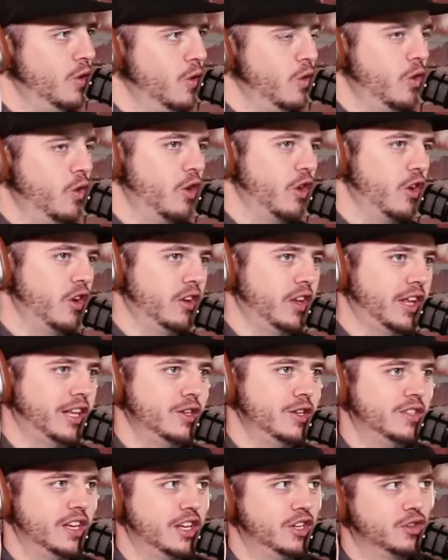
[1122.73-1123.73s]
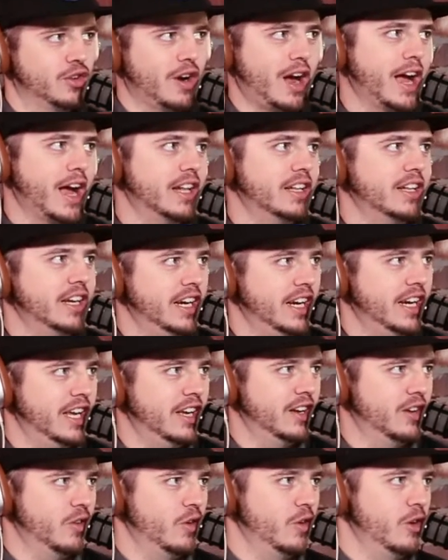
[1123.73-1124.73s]
or like you said, dry
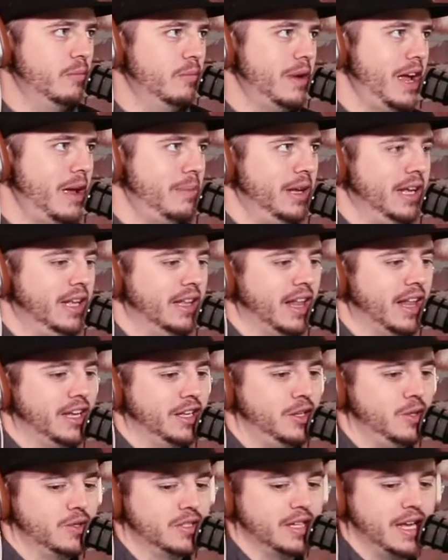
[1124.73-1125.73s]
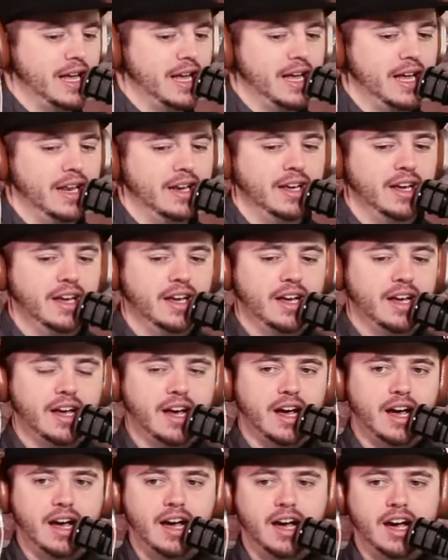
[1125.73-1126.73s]
cleaning, or maybe like you said,
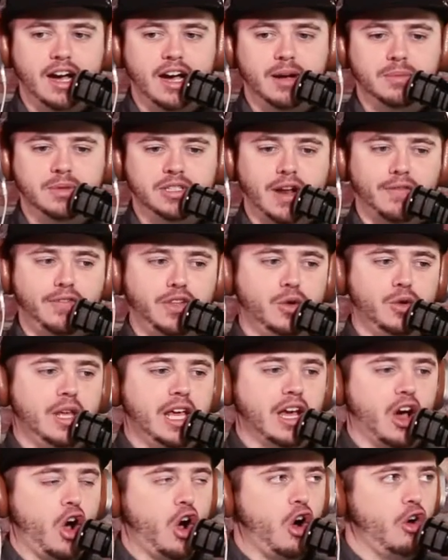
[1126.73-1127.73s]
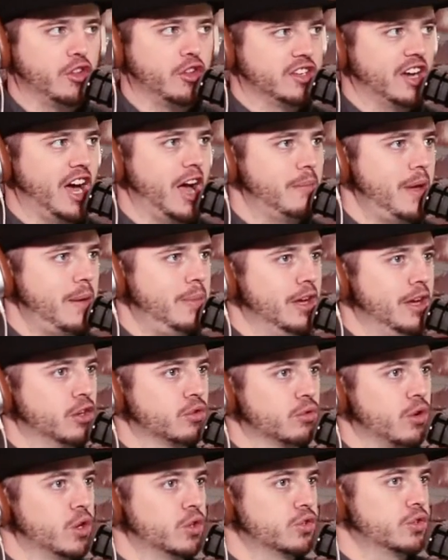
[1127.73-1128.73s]
um, stuff that you get all the time. Maybe a
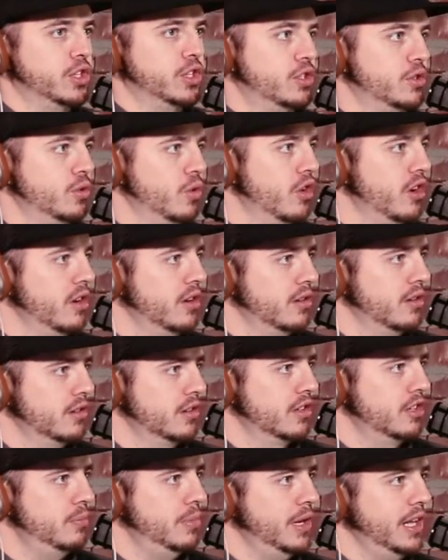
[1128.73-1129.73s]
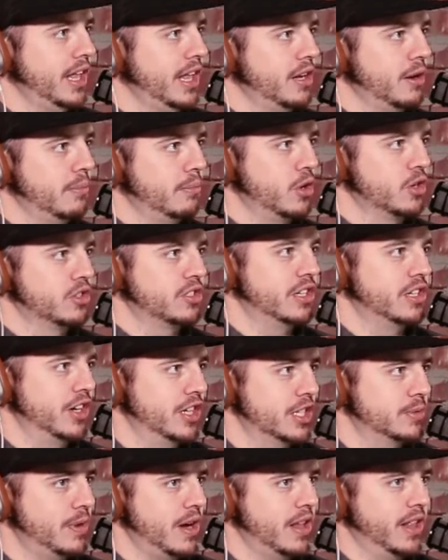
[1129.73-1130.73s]
grocery store could be like a
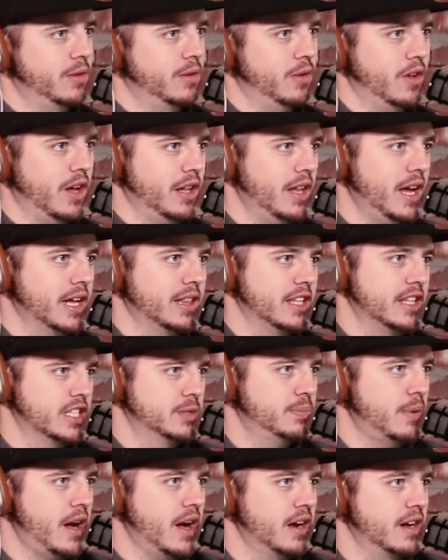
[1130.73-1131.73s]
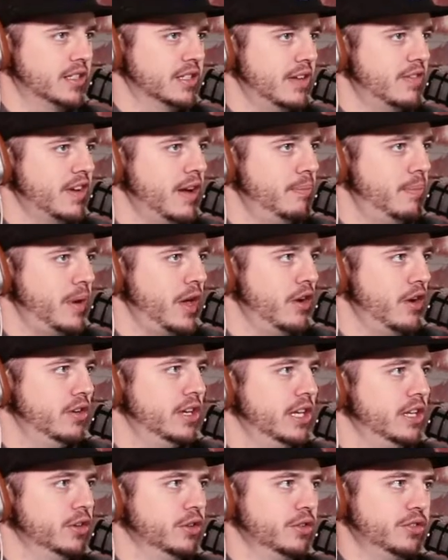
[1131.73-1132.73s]
mercenary spot. Like, well, I like this spot because they've got better
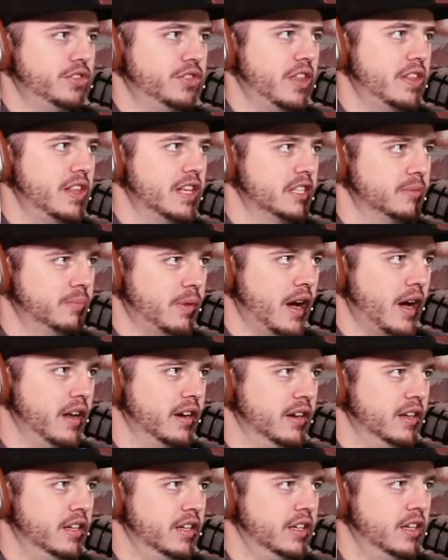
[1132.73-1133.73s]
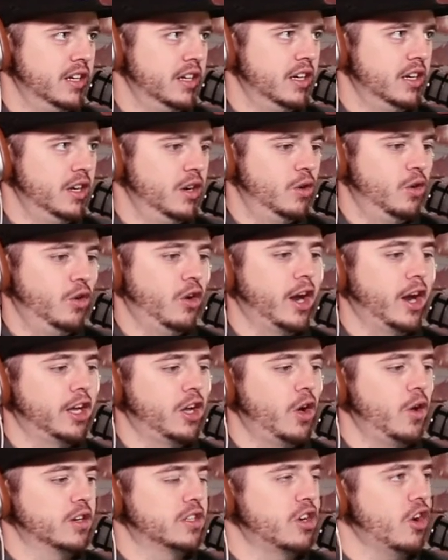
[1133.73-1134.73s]
deals than this spot. Mm-hmm. Or I
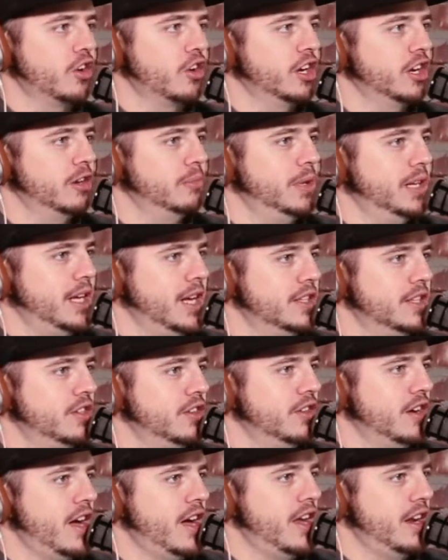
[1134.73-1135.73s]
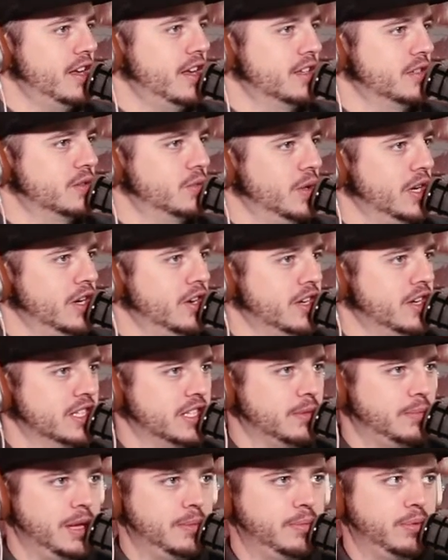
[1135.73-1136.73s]
go to Target because they're not as weird
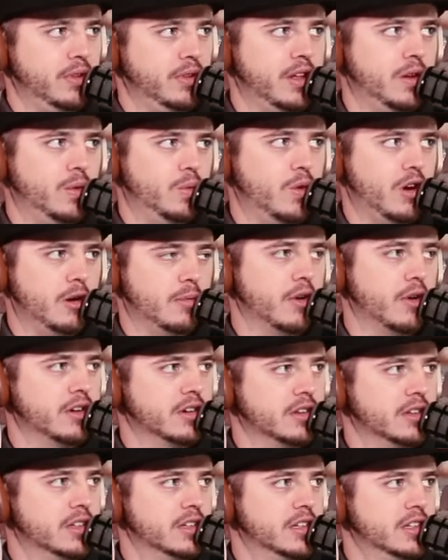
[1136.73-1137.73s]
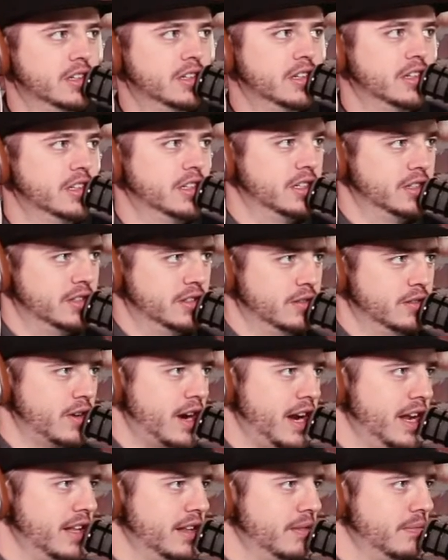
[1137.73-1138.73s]
as the people at Walmart
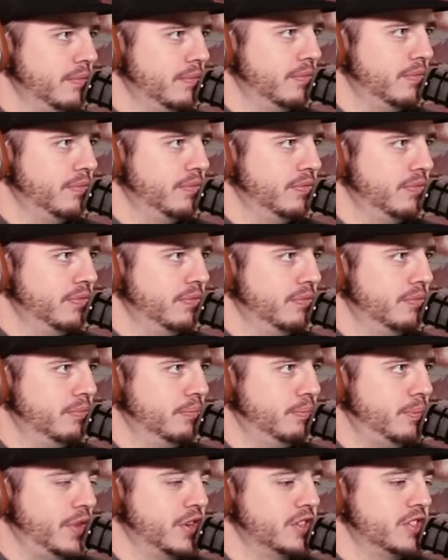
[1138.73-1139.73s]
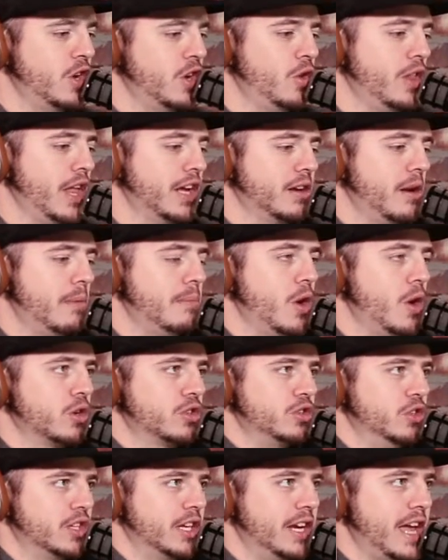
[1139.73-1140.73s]
right? Exactly. But there's no like
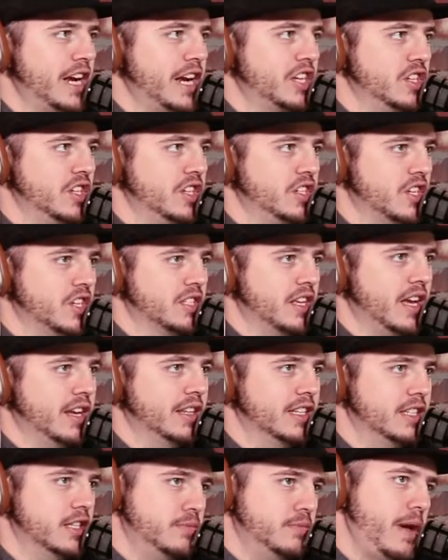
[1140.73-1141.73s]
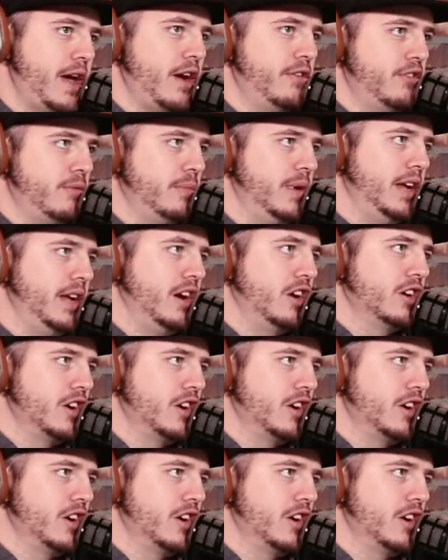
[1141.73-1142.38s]
emotional connection. It's just like this is better for me.